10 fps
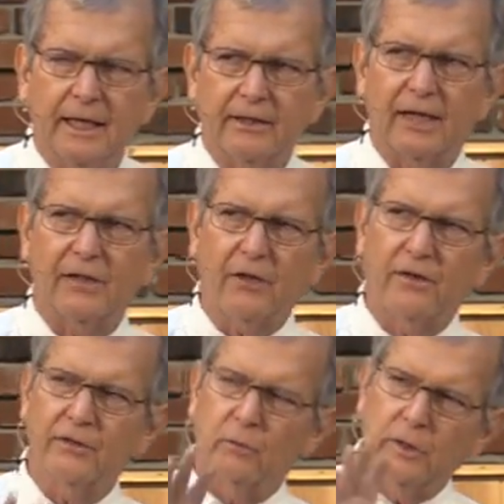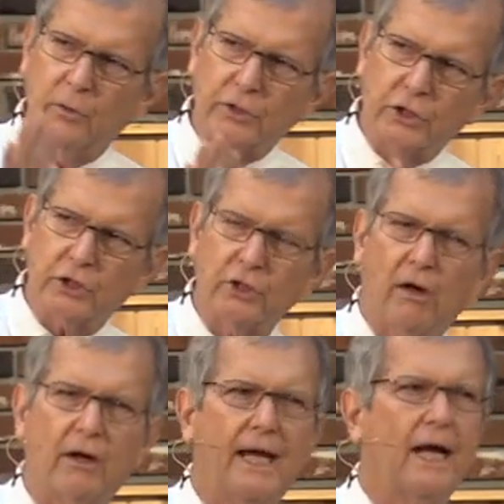that I thought that we would
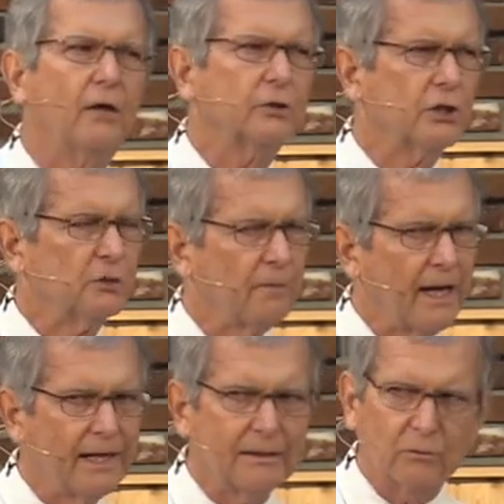start out just by